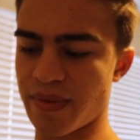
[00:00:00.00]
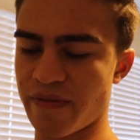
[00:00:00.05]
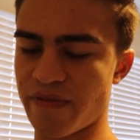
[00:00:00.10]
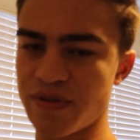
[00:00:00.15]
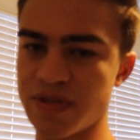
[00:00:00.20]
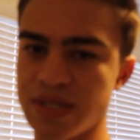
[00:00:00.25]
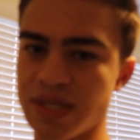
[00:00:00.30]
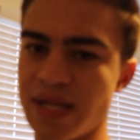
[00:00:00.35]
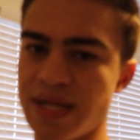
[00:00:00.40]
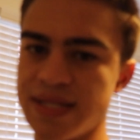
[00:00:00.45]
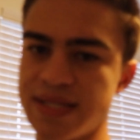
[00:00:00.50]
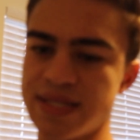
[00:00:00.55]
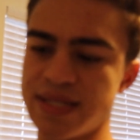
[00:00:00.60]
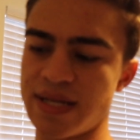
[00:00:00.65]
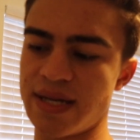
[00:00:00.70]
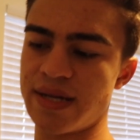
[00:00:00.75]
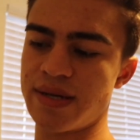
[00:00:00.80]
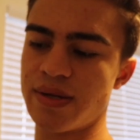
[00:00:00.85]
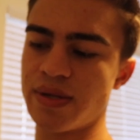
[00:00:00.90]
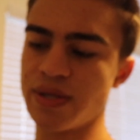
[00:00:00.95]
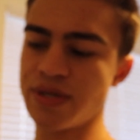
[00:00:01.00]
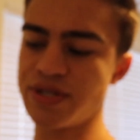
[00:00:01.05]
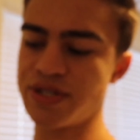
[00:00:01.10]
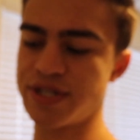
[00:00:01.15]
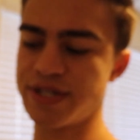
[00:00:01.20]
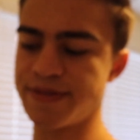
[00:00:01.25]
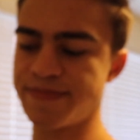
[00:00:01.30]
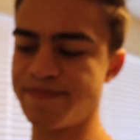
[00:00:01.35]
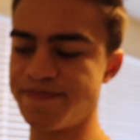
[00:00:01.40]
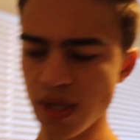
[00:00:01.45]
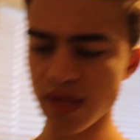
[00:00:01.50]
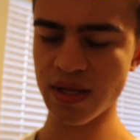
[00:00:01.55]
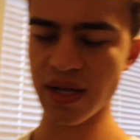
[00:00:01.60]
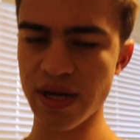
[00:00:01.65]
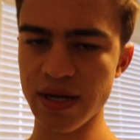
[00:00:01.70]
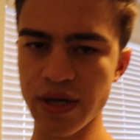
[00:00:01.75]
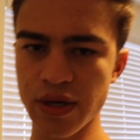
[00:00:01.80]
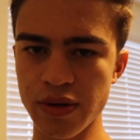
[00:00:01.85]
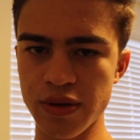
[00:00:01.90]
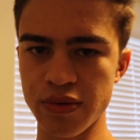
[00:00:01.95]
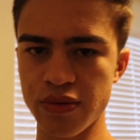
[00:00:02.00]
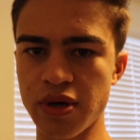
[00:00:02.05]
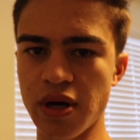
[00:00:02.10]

My first class is English, and then I go to